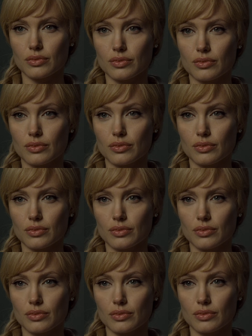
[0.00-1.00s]

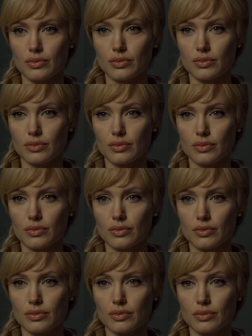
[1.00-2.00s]
Nothing is said.